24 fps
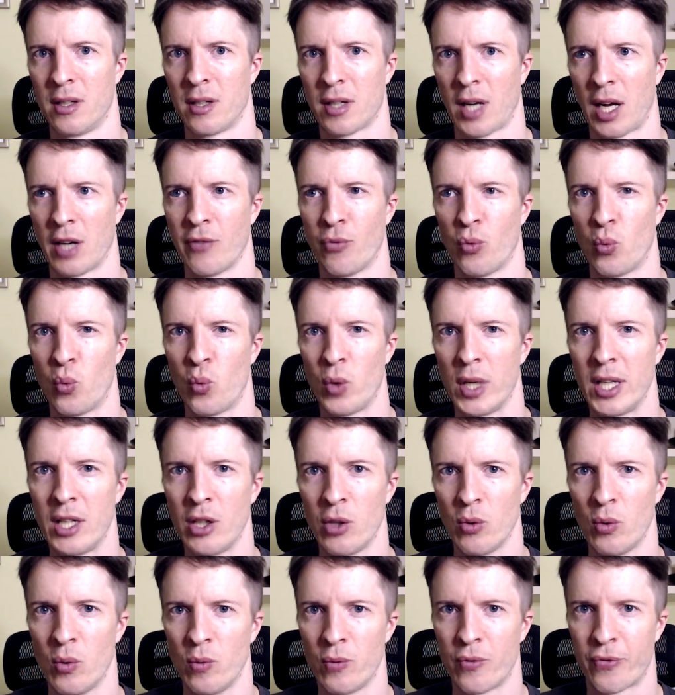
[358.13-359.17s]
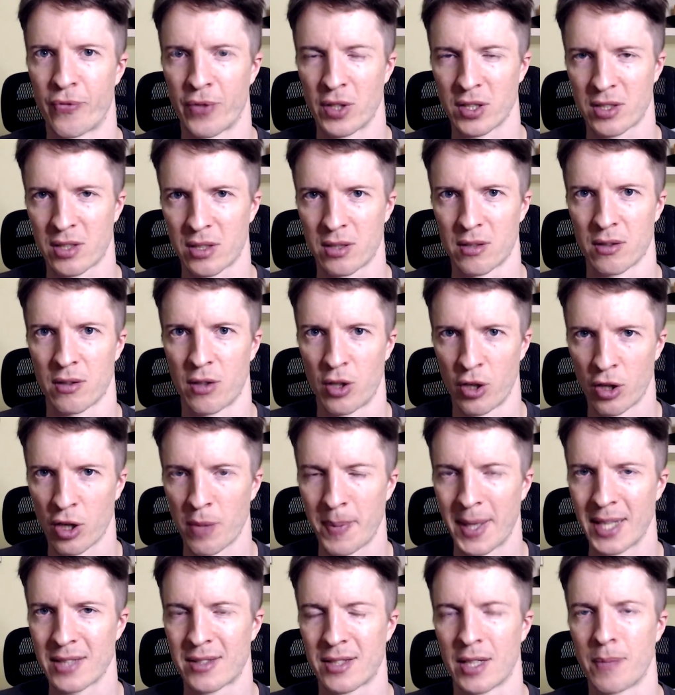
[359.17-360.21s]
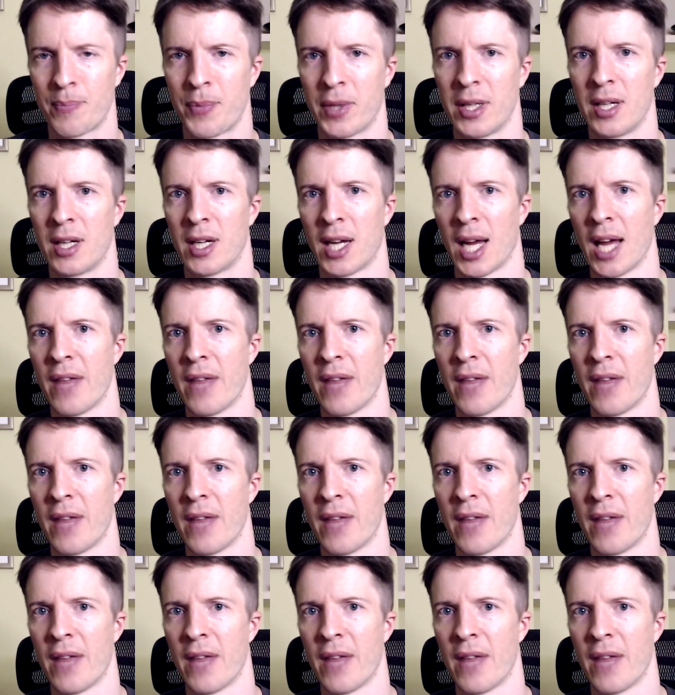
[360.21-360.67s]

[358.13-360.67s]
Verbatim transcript: kind of when you first heard about something